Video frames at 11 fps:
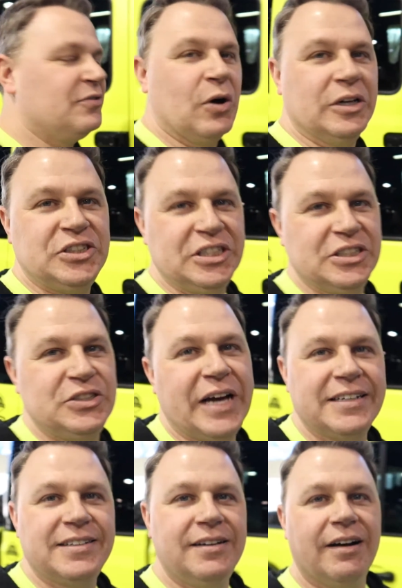Of course, she's
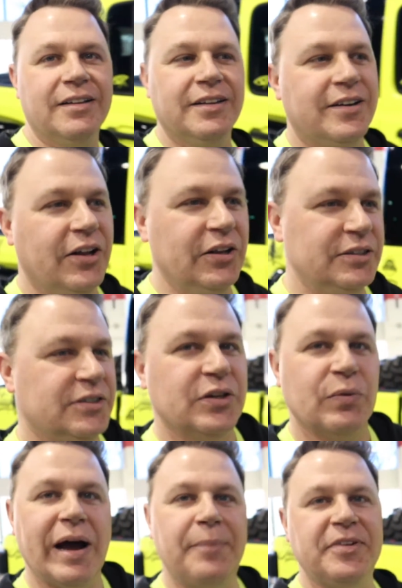attracted to all the colors and the
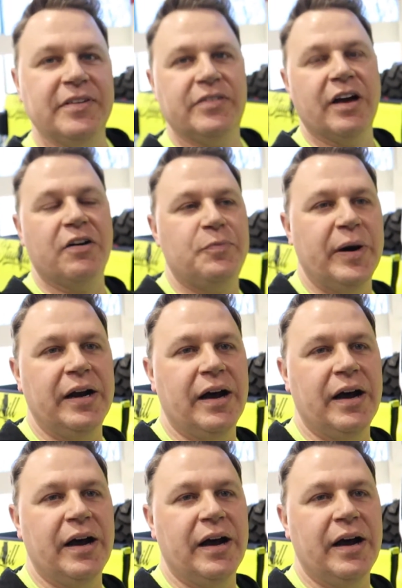wraps and stuff, but